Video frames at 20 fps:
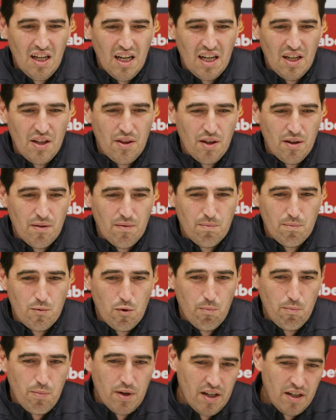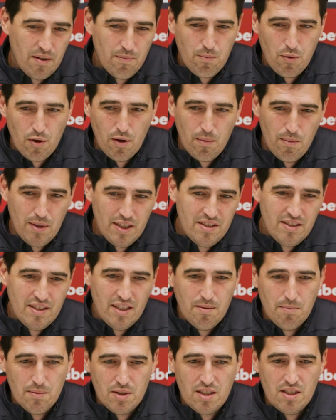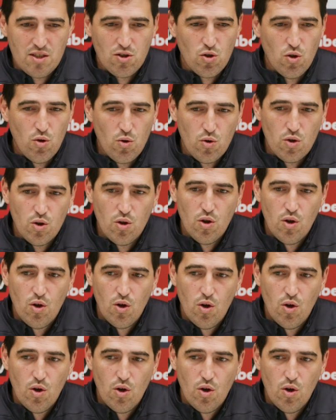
I think comparing probably teams, Stoke